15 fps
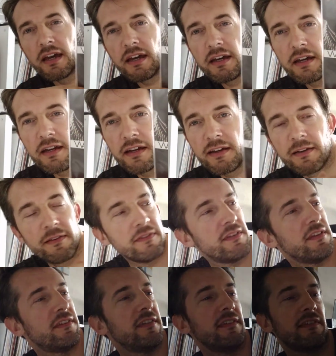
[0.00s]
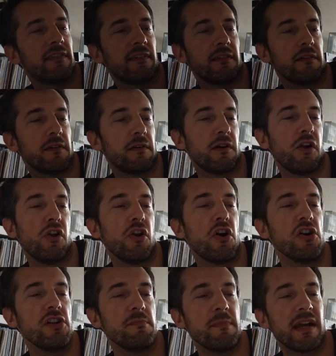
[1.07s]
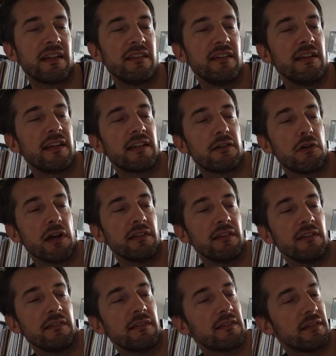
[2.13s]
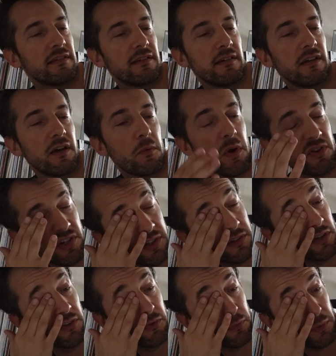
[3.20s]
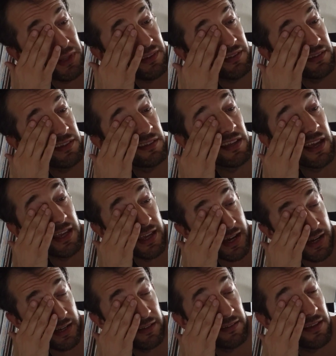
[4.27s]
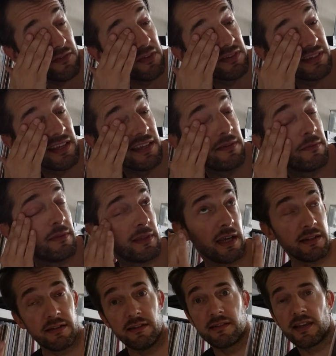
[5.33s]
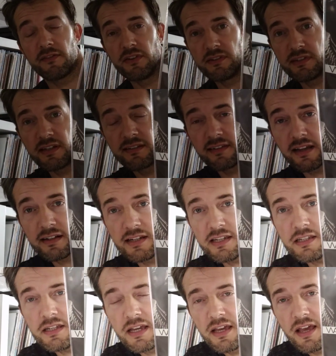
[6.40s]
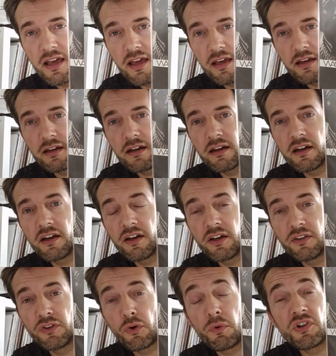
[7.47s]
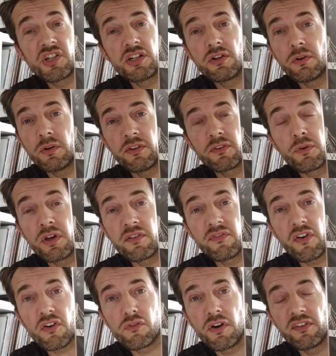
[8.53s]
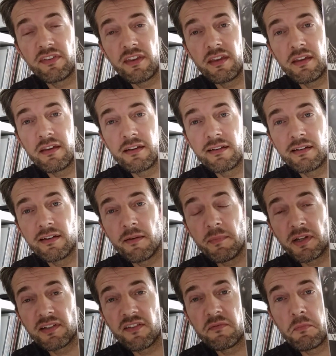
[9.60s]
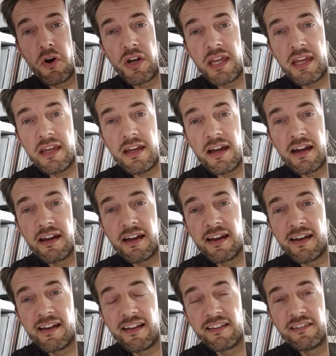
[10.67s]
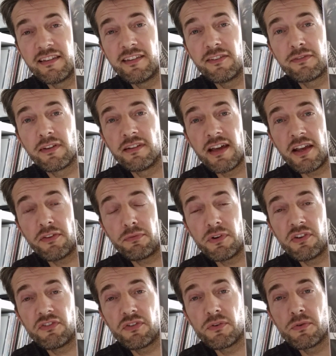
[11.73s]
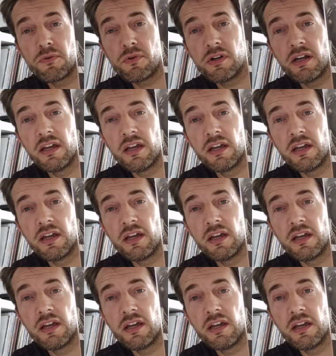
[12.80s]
This is Lloyd McNeil Quartet, Washington Suite. Yeah, 1970 exactly. The original is going for crazy amount of money. This is a nice reissue.